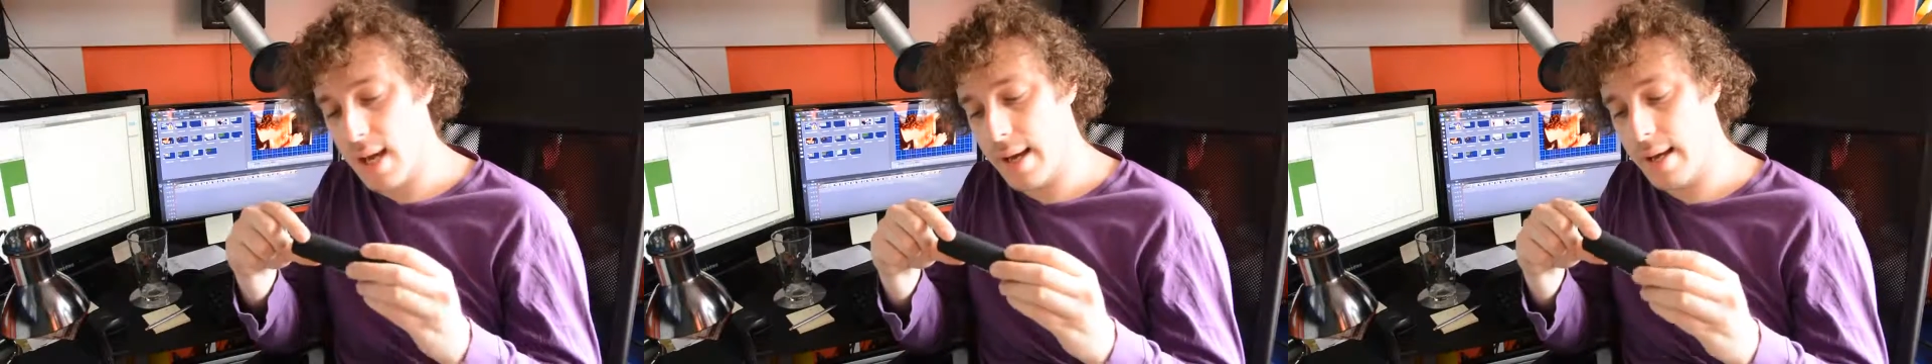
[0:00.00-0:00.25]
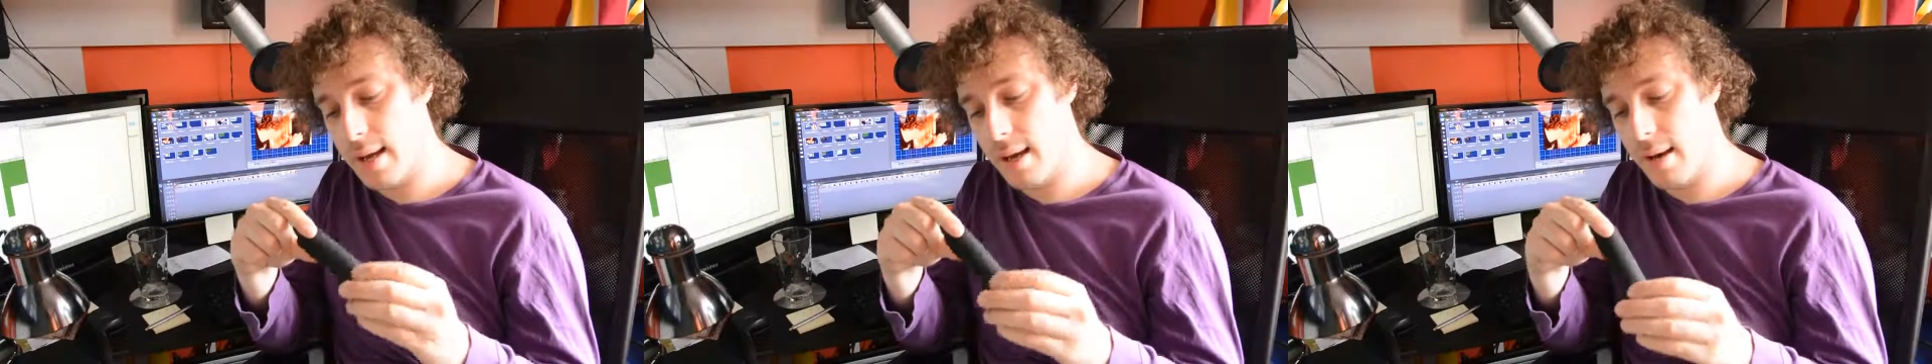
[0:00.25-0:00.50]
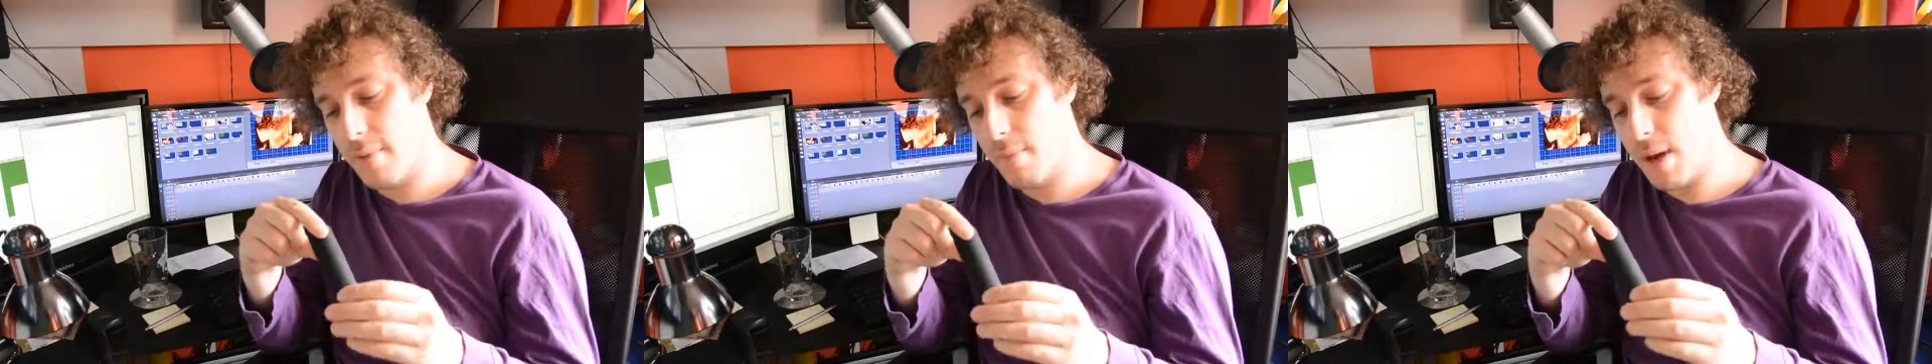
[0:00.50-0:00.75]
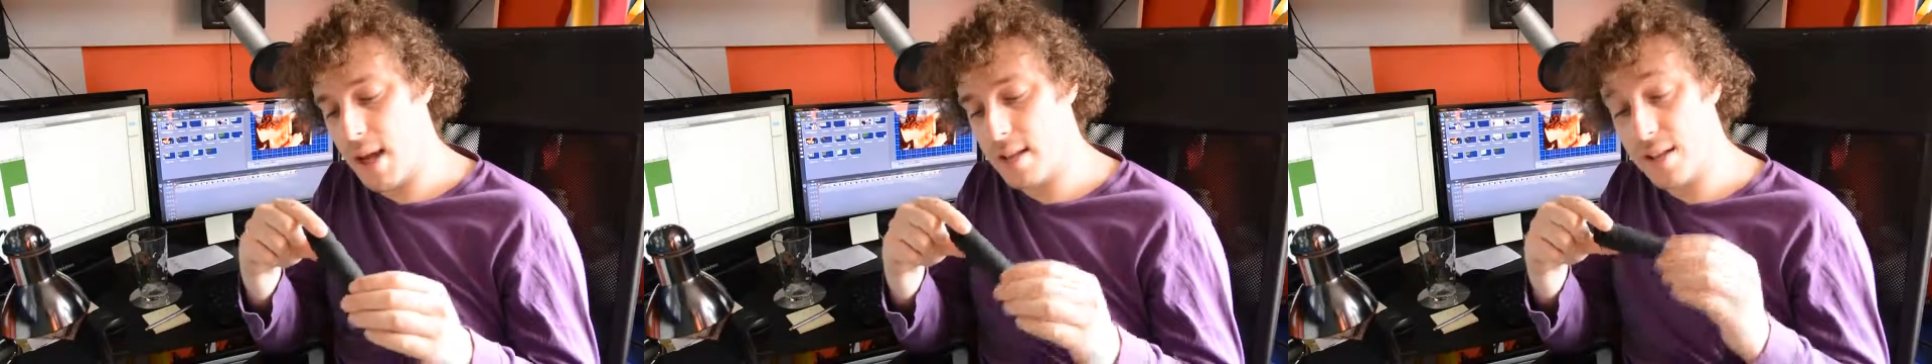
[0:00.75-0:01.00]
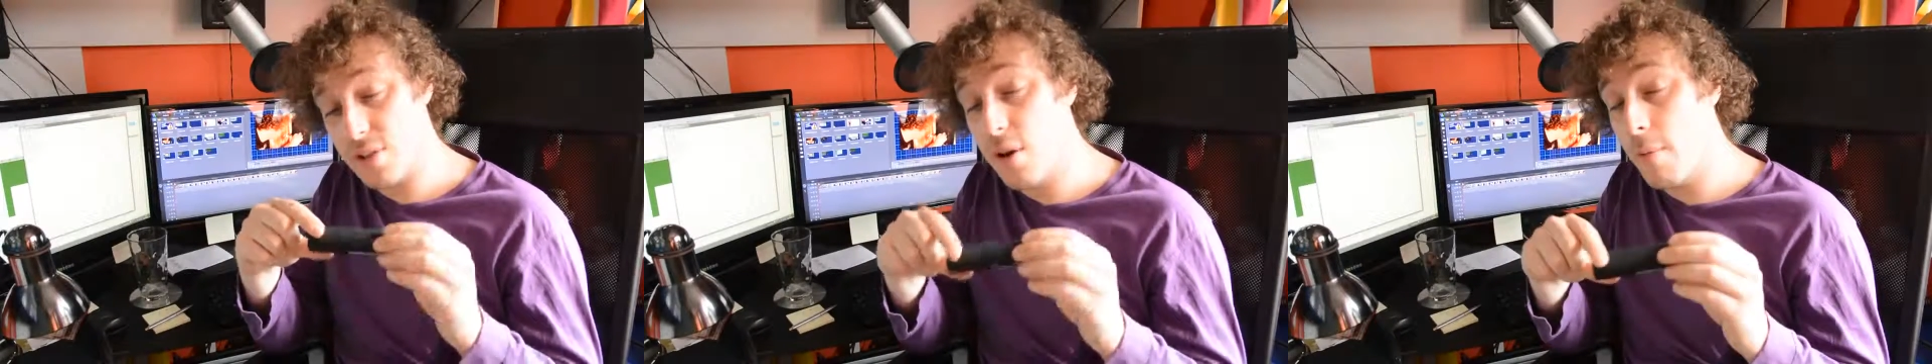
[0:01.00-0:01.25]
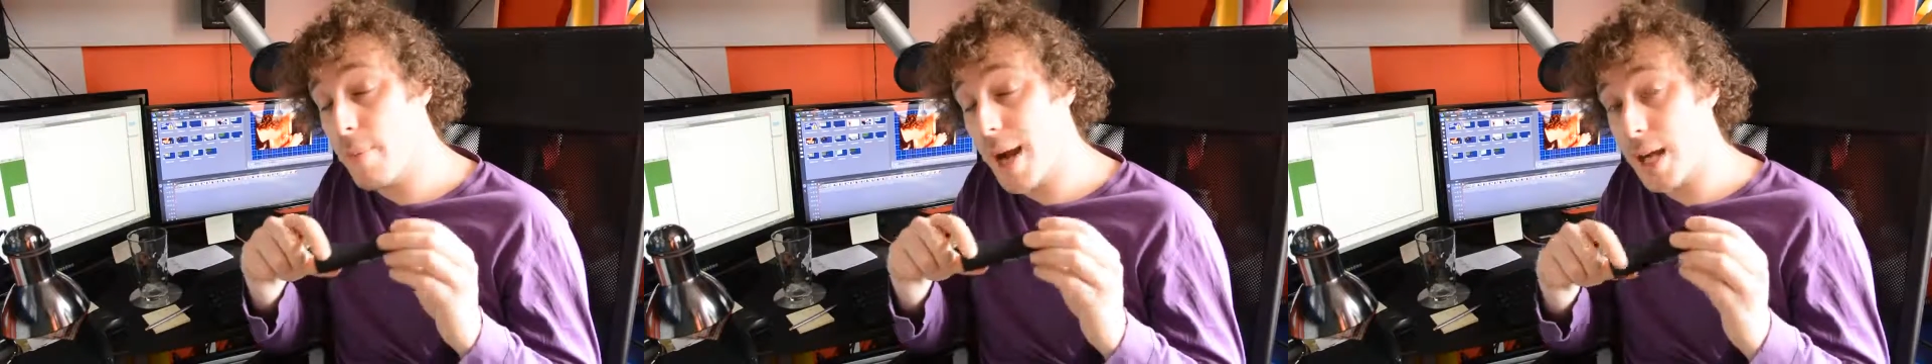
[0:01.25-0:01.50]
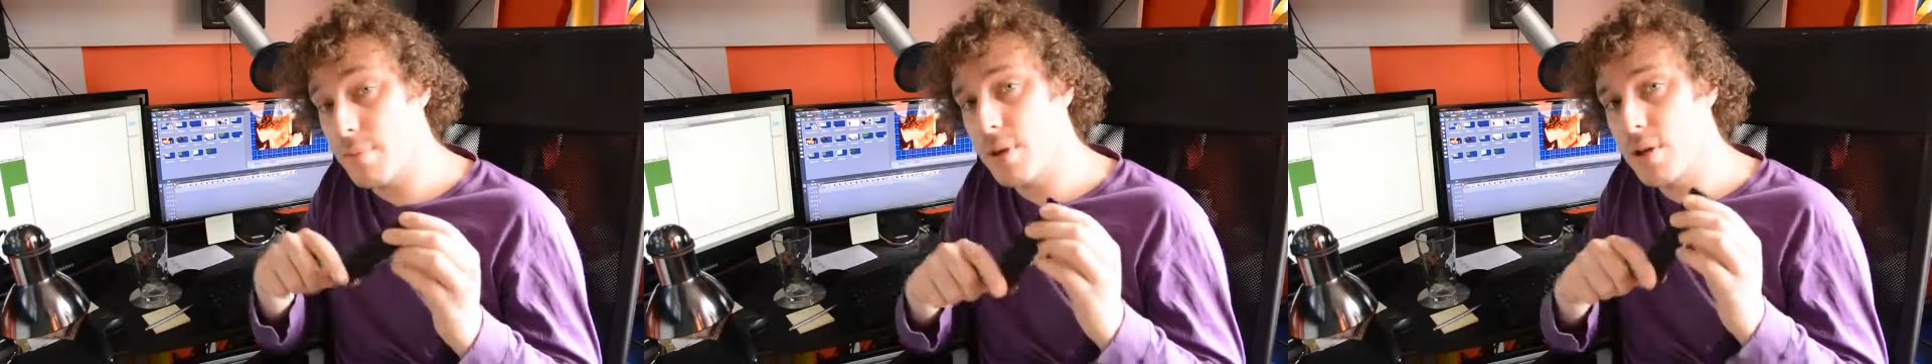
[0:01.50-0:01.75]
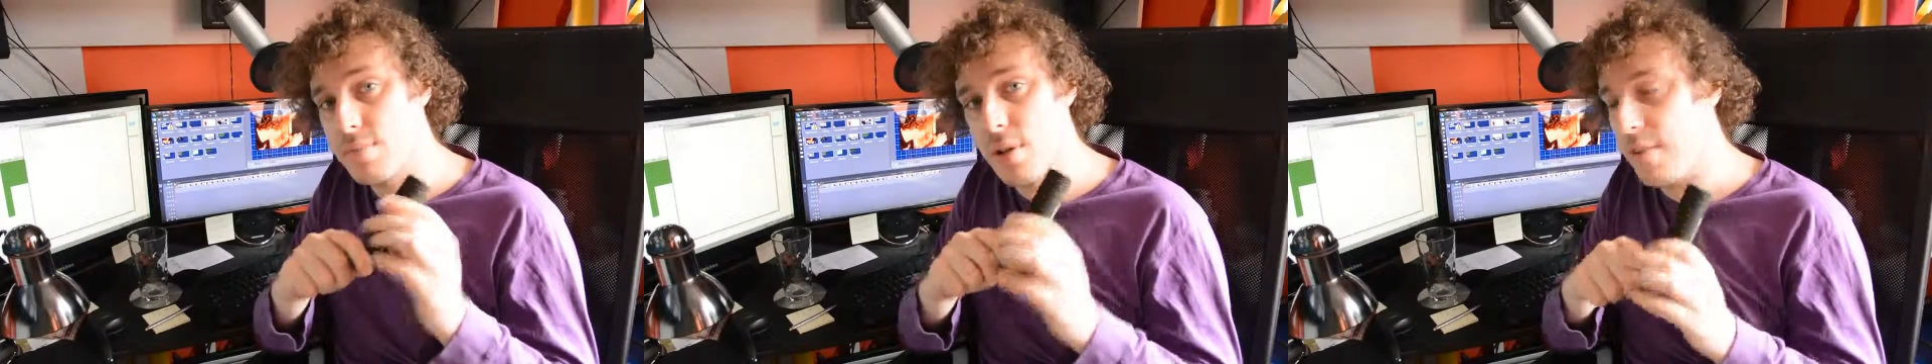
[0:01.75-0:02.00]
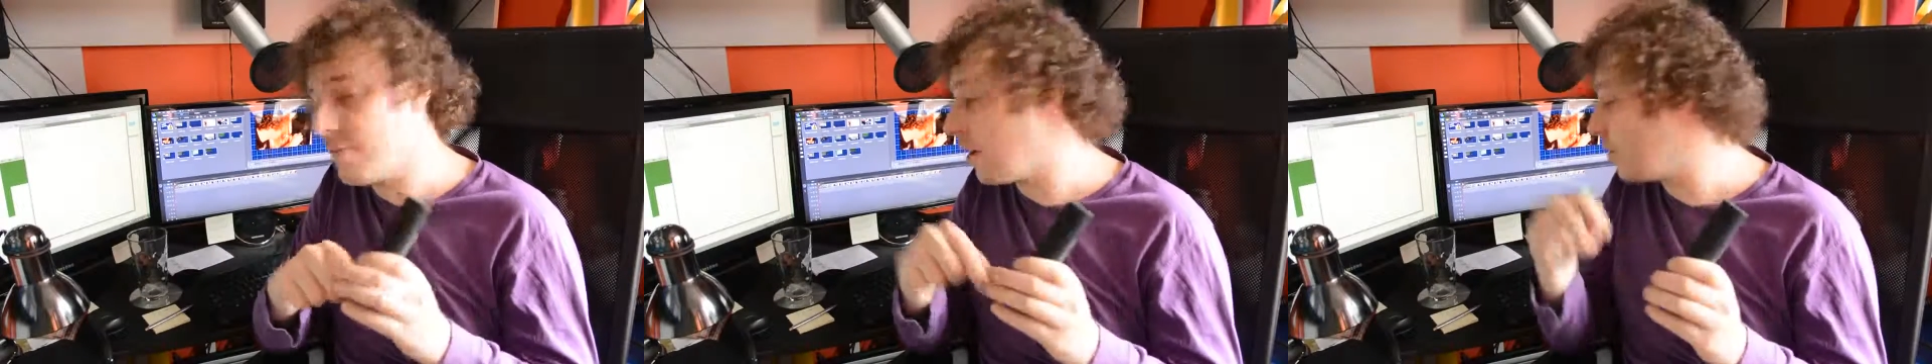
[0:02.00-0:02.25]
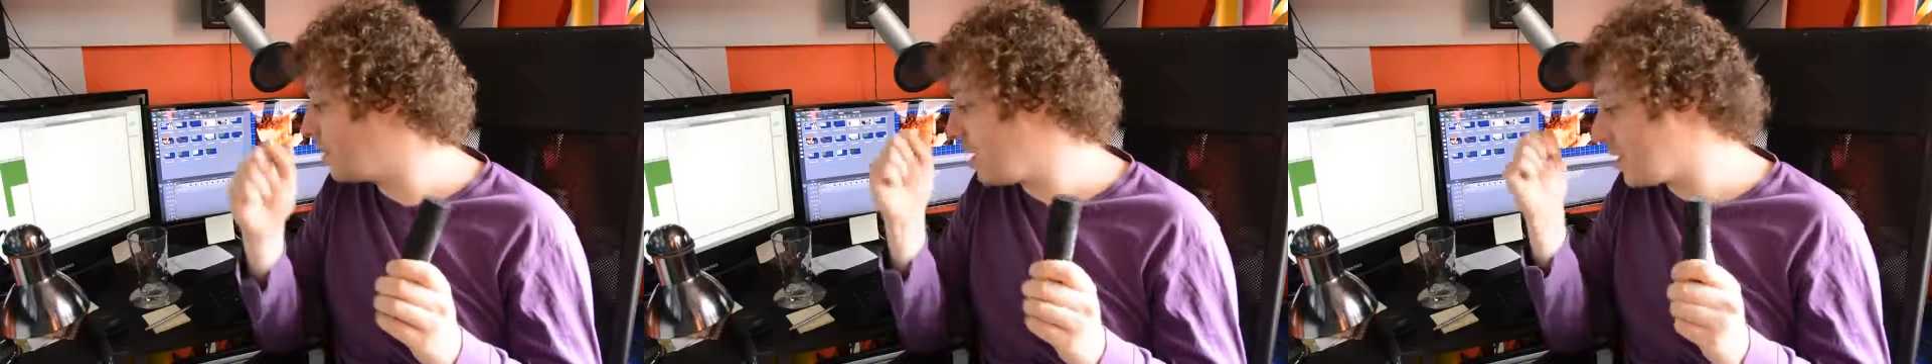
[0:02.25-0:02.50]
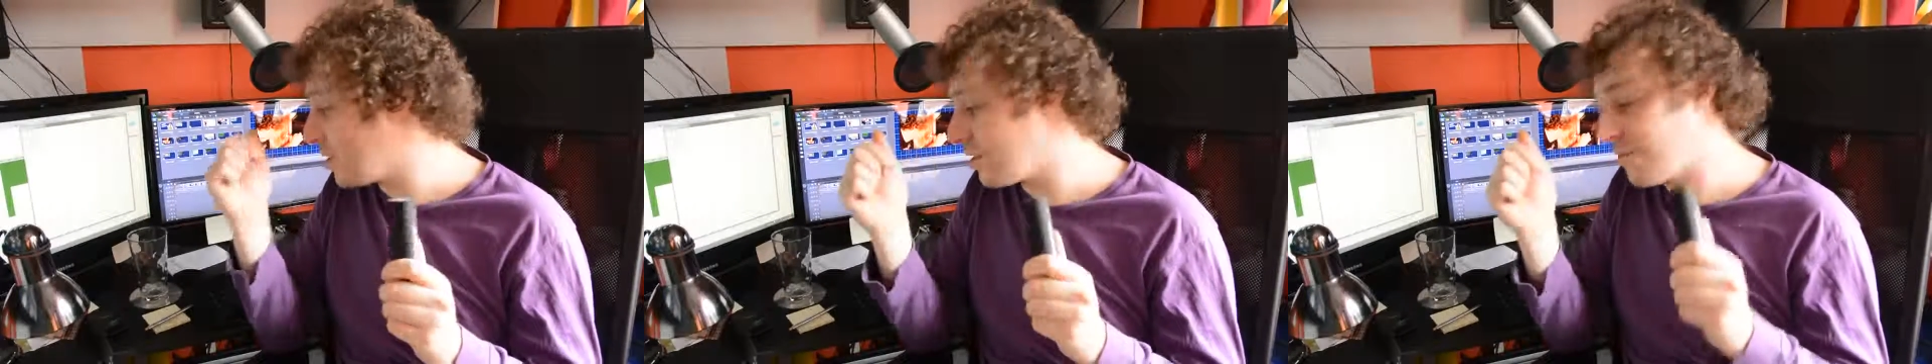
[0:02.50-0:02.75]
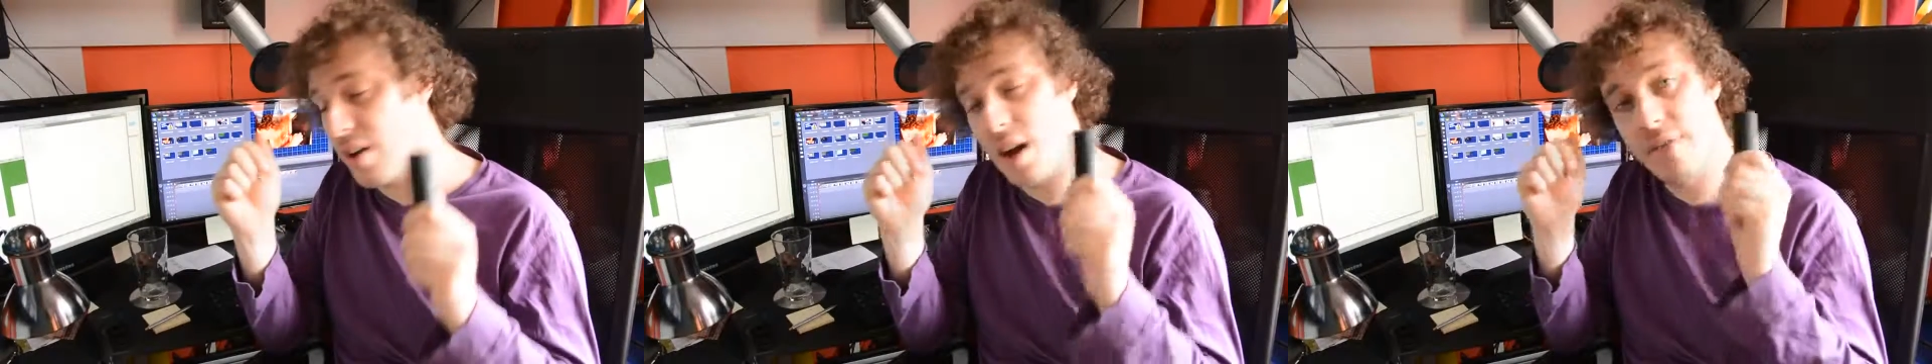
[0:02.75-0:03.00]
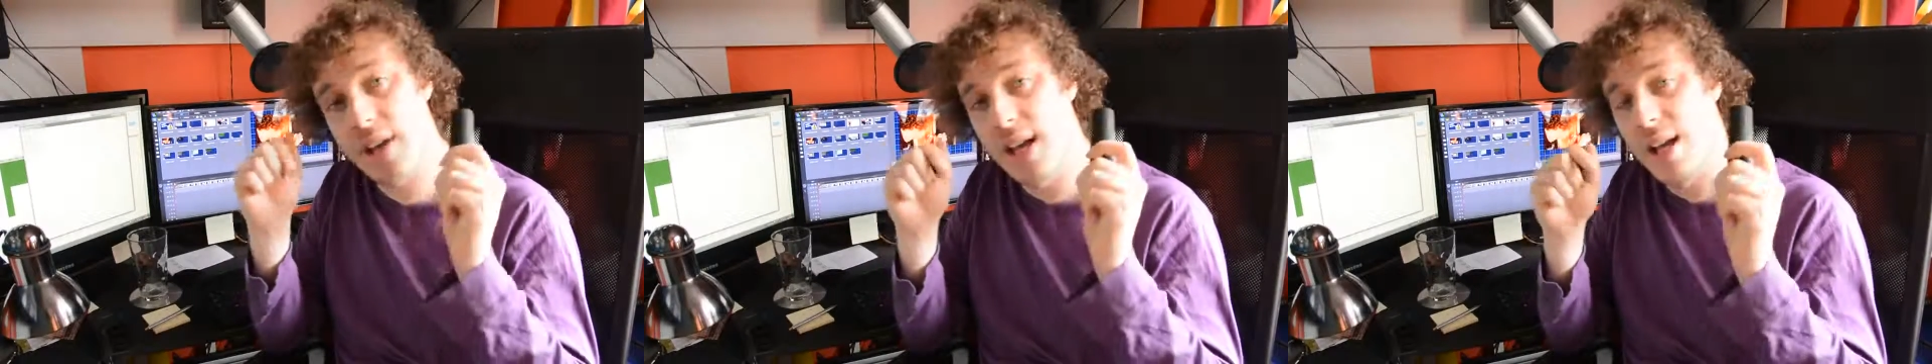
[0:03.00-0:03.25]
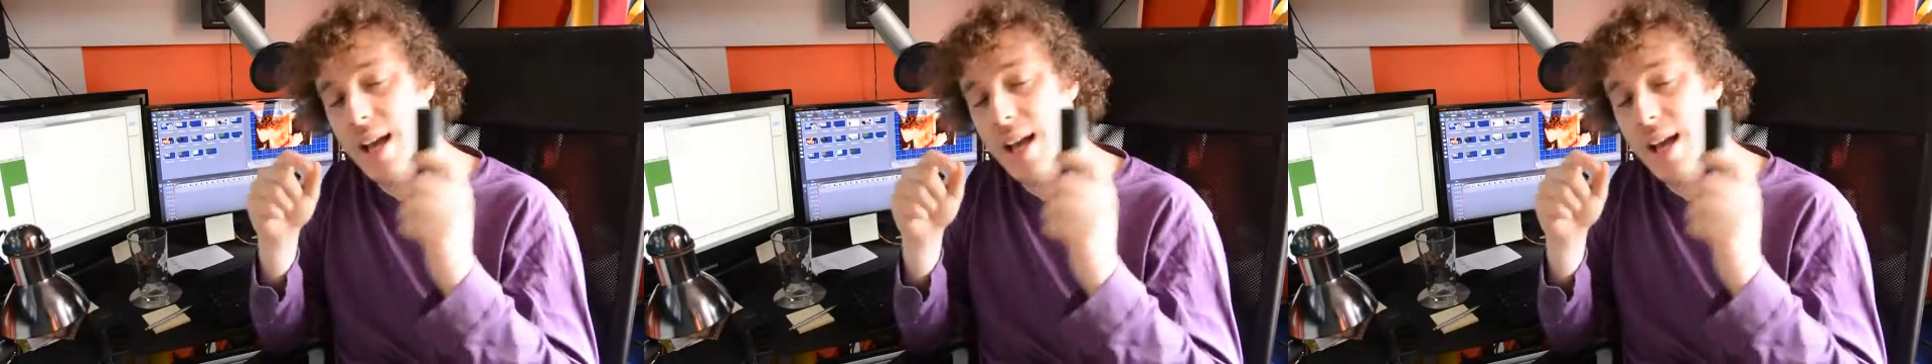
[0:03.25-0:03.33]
And that's not bad, because my phone, the Nexus 5,